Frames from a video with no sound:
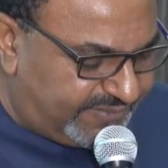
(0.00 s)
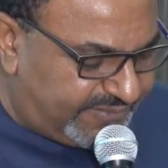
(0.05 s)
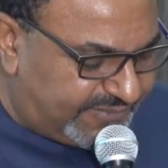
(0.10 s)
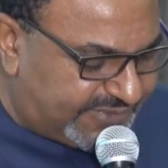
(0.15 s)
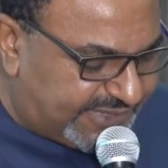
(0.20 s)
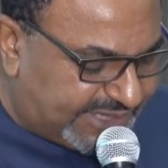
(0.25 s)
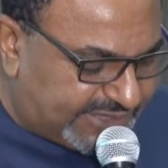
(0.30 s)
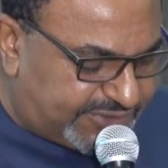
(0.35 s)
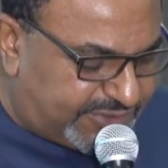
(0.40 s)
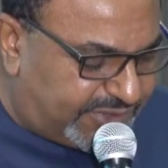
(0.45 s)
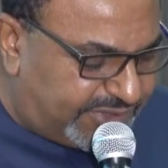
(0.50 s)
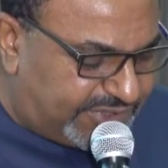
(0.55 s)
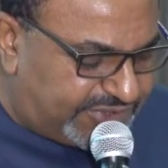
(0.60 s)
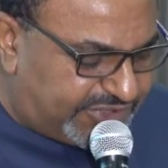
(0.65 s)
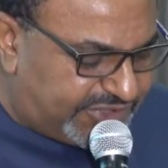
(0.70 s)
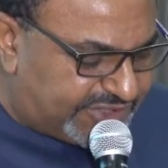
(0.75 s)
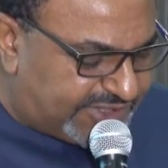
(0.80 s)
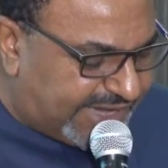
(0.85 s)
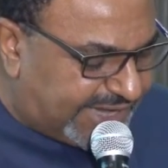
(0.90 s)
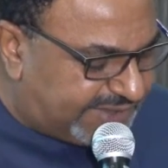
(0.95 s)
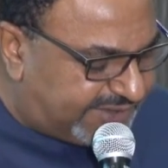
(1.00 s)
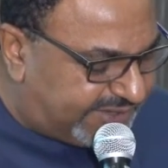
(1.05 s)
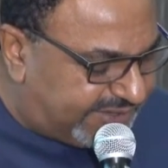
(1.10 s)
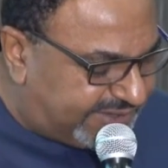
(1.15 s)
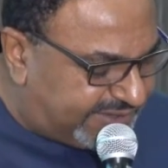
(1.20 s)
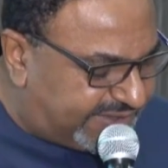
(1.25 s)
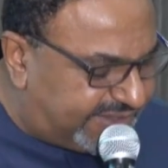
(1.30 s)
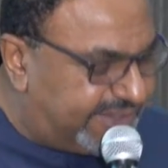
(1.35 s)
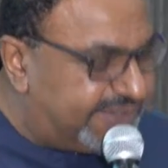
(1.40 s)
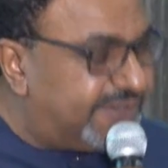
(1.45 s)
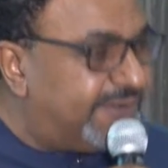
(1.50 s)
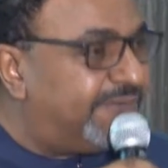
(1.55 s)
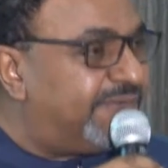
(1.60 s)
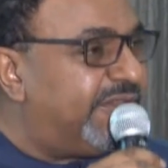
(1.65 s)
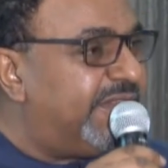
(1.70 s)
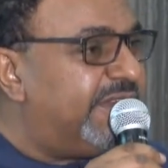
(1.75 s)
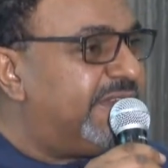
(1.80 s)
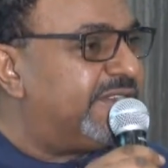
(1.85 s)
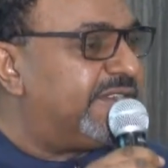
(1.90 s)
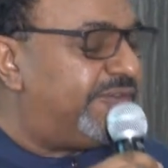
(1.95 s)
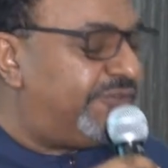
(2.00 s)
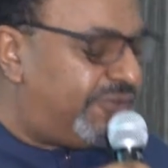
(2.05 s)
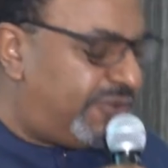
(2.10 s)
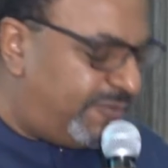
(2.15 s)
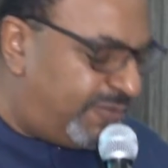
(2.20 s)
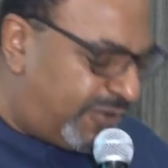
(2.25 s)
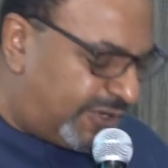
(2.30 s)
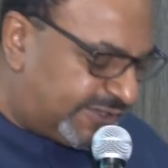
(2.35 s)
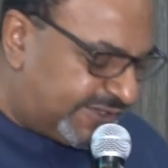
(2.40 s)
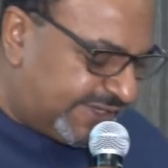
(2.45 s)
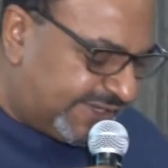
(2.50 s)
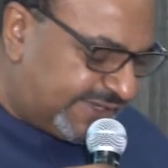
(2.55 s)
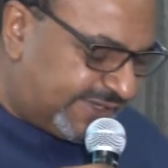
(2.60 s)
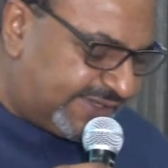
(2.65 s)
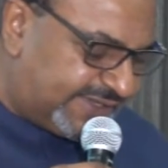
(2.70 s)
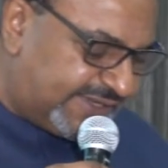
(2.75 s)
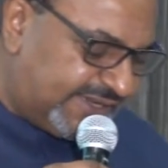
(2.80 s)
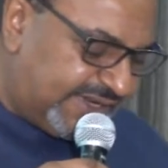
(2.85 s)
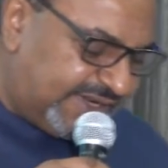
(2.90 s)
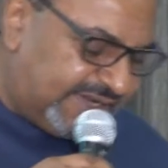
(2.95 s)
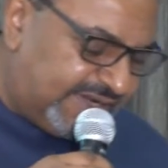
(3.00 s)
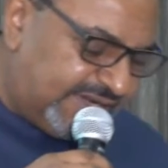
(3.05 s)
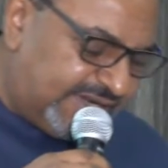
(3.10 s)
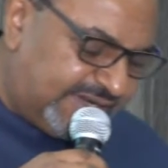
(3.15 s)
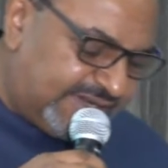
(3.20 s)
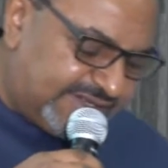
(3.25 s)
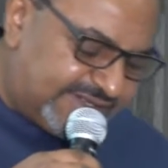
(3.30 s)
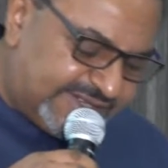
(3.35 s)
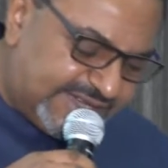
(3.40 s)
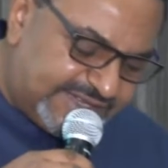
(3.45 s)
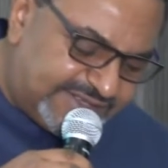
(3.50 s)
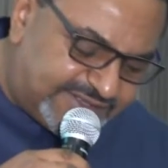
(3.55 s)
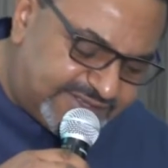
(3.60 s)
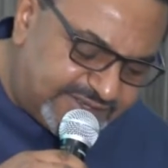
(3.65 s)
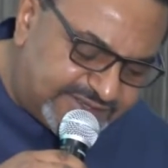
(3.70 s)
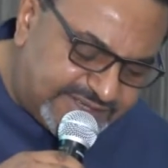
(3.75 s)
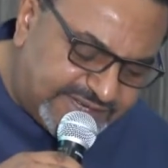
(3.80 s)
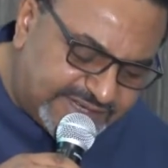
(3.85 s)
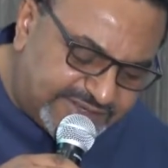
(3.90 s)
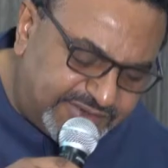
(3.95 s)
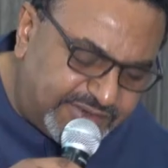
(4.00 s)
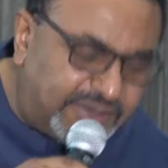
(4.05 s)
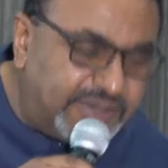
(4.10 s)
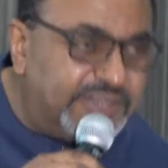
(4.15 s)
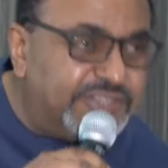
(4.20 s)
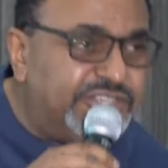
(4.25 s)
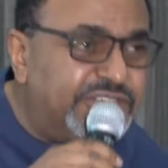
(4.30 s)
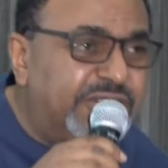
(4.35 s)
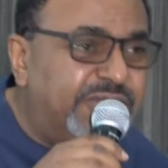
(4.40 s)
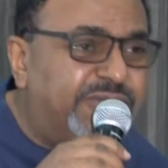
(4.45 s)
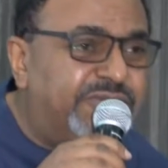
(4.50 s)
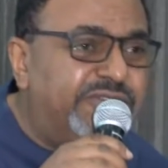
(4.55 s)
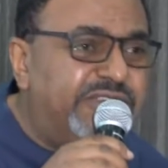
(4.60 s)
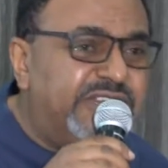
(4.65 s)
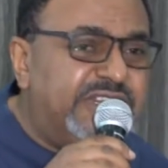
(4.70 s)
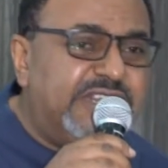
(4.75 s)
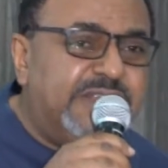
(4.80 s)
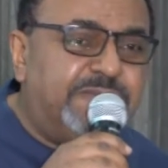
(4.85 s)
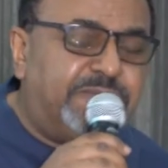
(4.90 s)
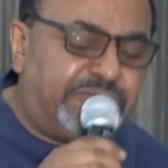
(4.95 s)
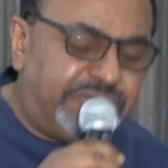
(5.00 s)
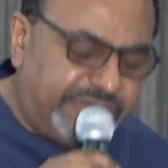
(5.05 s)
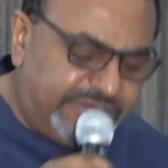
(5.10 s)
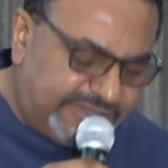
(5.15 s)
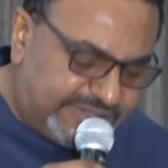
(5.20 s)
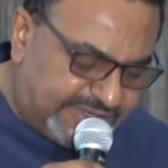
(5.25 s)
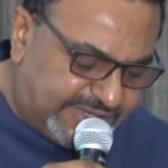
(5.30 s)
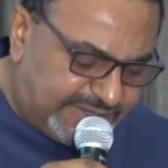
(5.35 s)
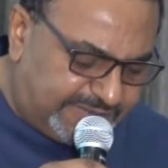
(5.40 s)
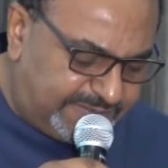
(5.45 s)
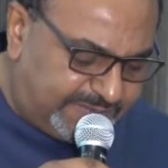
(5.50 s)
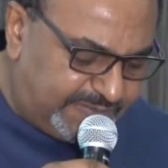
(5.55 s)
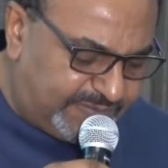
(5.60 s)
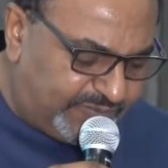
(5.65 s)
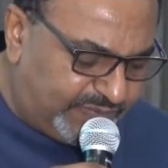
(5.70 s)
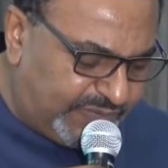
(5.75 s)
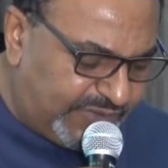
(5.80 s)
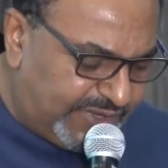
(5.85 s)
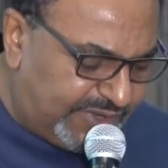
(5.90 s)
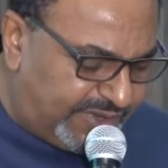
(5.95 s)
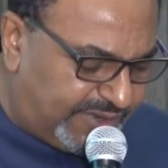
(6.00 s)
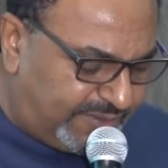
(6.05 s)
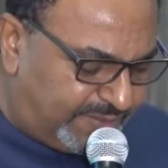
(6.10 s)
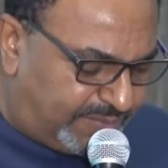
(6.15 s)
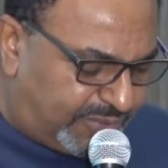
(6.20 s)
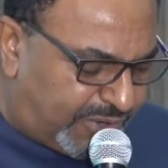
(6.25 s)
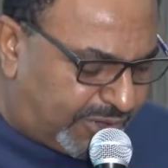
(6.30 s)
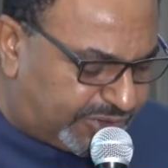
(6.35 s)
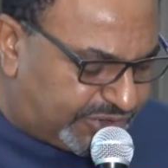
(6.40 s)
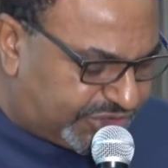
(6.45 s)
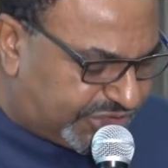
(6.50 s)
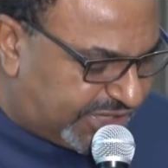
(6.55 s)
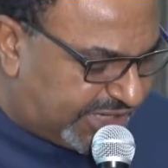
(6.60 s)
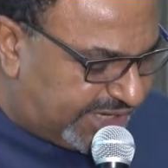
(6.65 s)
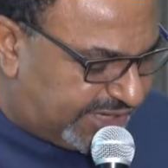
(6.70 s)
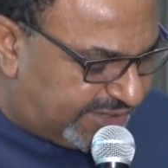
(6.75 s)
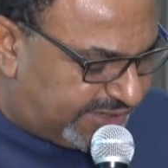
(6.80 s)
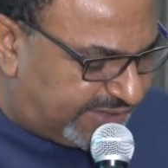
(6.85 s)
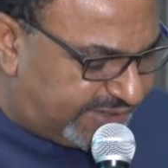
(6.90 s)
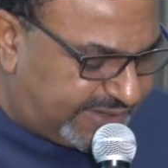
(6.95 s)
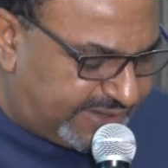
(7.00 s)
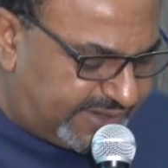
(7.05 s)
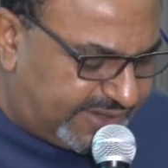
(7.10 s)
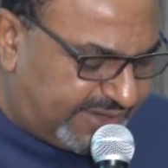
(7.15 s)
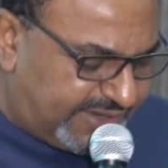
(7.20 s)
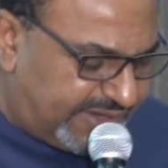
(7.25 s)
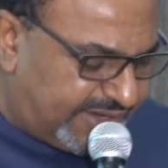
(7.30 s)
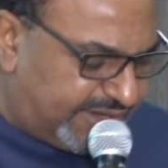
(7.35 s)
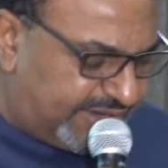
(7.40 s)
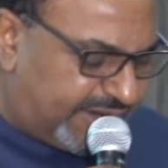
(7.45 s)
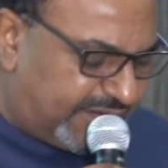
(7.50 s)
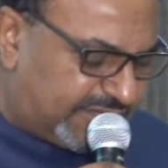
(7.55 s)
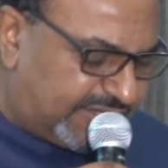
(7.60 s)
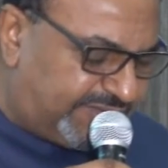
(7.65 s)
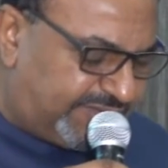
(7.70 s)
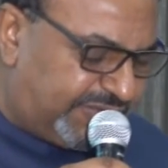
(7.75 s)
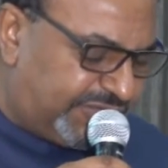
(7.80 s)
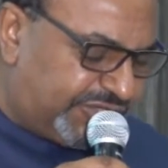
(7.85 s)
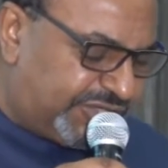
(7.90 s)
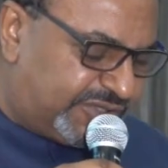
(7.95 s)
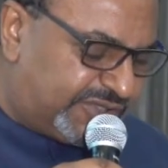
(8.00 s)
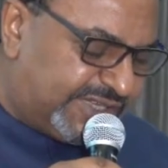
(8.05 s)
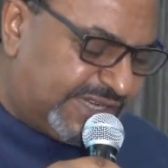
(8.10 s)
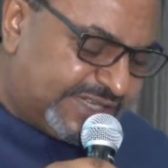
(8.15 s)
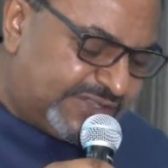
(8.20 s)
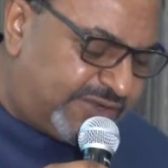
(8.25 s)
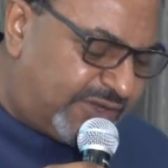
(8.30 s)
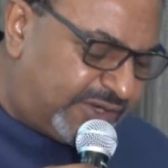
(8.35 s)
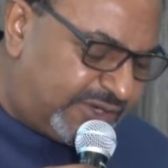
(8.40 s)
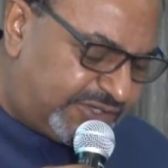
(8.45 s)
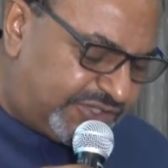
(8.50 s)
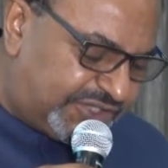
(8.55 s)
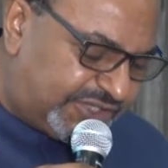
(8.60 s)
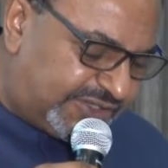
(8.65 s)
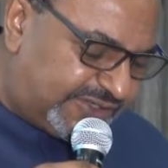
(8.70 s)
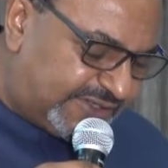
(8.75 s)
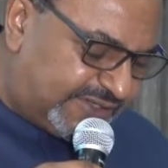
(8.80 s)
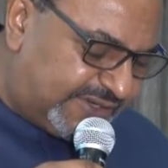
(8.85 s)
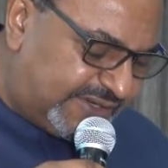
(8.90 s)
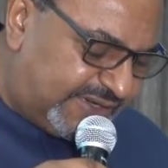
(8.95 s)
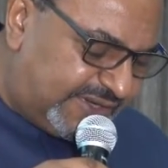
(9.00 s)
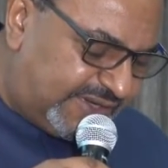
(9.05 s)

Technologies like the Internet of Things and robotics, sensor technology, 3D printing, blockchain, and artificial technologies